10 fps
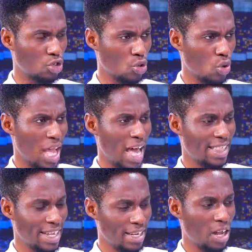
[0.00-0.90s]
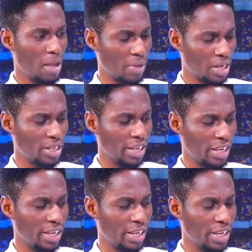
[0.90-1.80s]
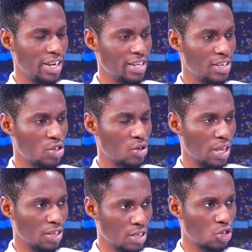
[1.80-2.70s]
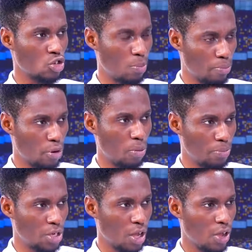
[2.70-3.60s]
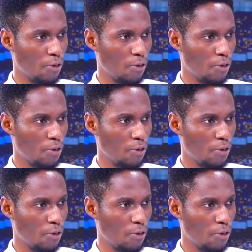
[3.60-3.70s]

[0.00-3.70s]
So I think it needs to get some props